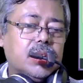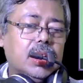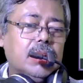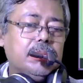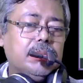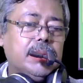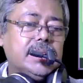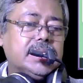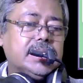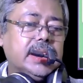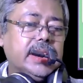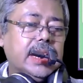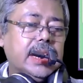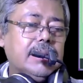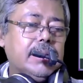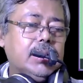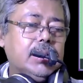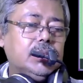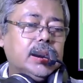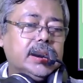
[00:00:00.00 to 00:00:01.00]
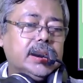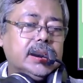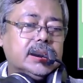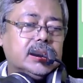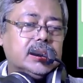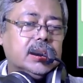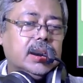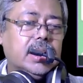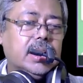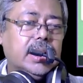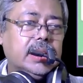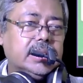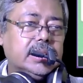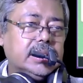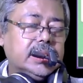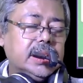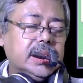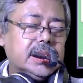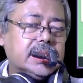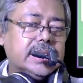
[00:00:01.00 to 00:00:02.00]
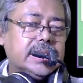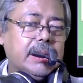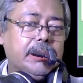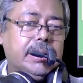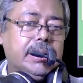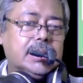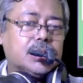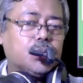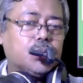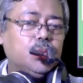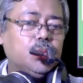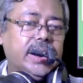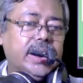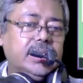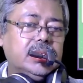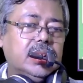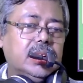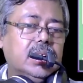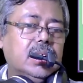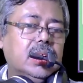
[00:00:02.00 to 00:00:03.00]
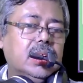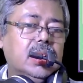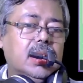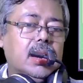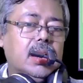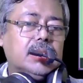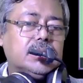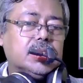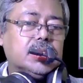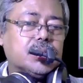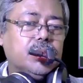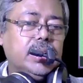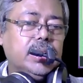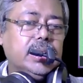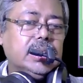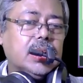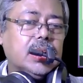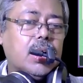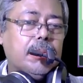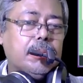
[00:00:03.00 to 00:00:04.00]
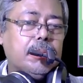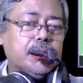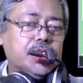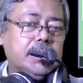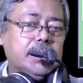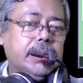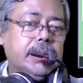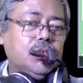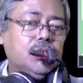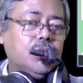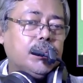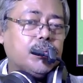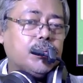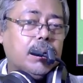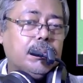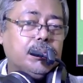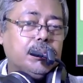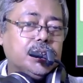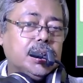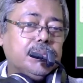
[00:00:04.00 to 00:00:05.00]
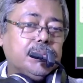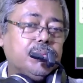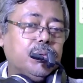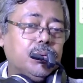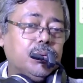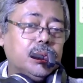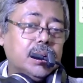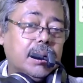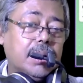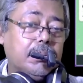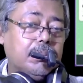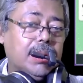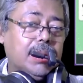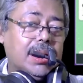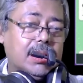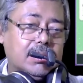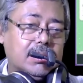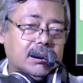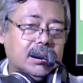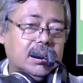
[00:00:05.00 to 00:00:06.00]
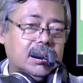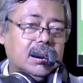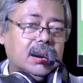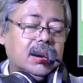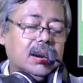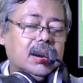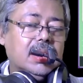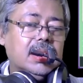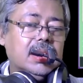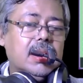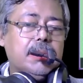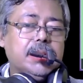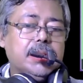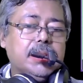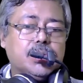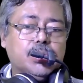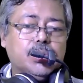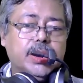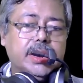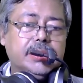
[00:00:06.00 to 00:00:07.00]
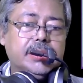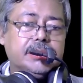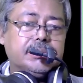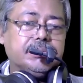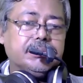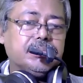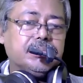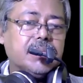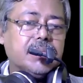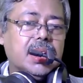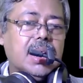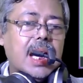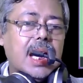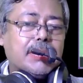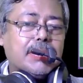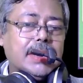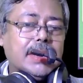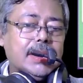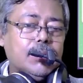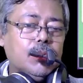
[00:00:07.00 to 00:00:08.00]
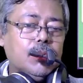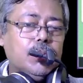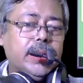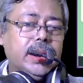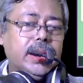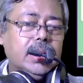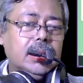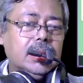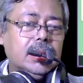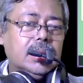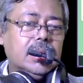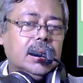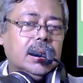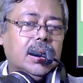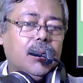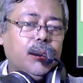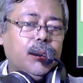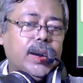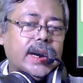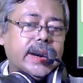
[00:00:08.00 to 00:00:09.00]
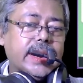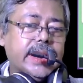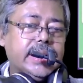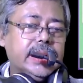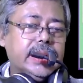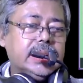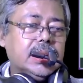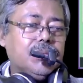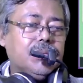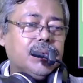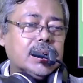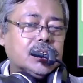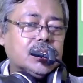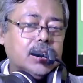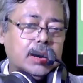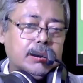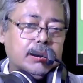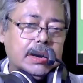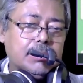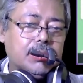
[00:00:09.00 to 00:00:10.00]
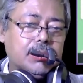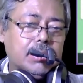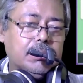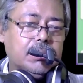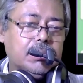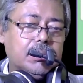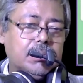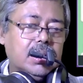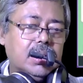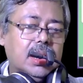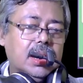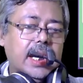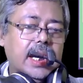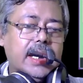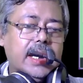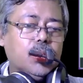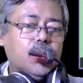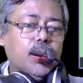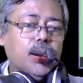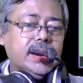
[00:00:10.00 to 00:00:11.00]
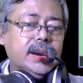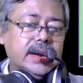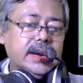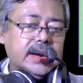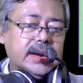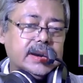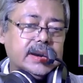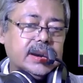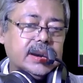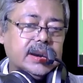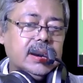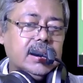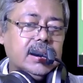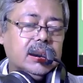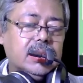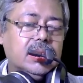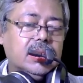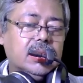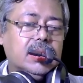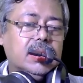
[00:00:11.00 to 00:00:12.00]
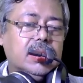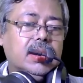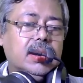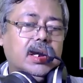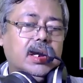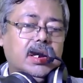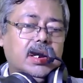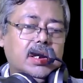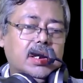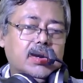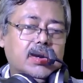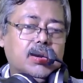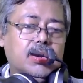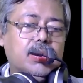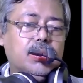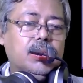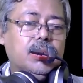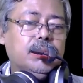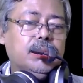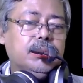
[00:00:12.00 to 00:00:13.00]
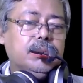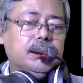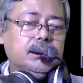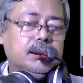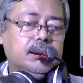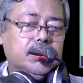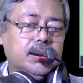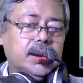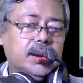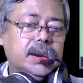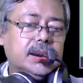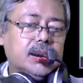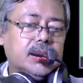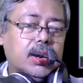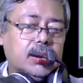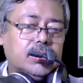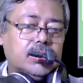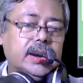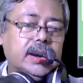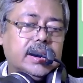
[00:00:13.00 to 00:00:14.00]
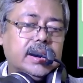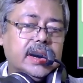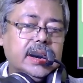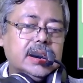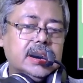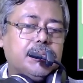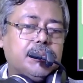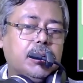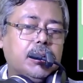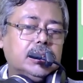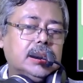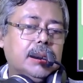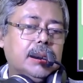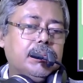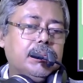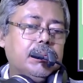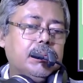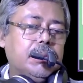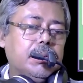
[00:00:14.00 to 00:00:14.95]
column a single value, that is this table student, also showing the composite value of composite phone number of the student. After removing, we are getting the first normal form, and row is increasing. Row is also increased for the